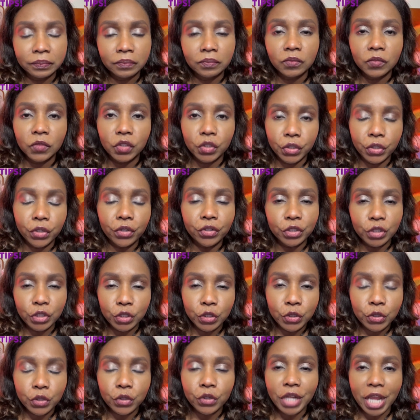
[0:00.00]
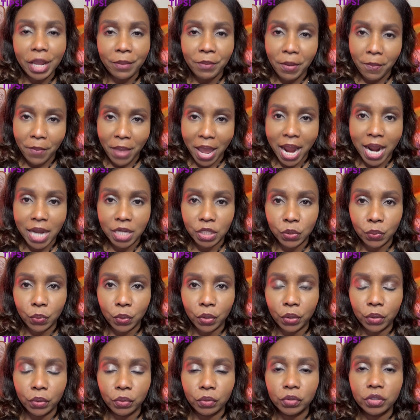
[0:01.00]
to your username and
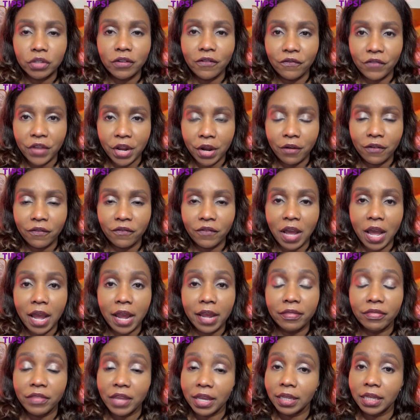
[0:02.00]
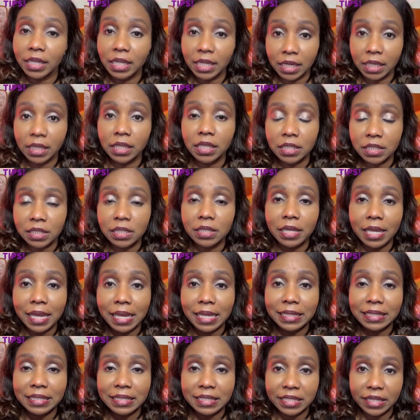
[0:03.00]
password to verify that it is
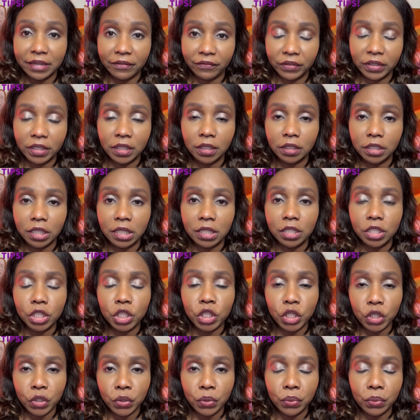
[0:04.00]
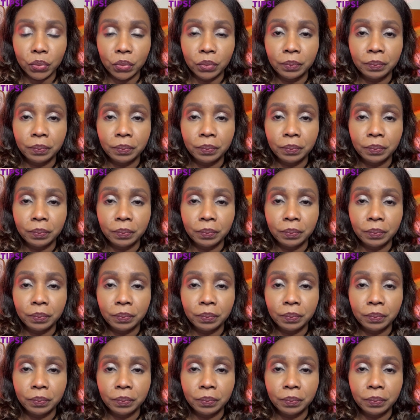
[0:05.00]
definitely you